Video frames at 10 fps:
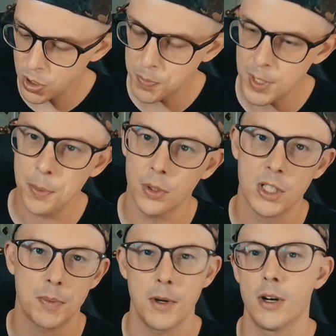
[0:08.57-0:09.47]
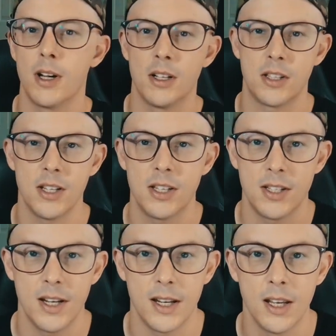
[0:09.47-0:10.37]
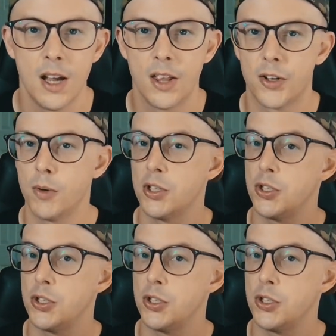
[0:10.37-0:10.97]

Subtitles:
people experience this city through its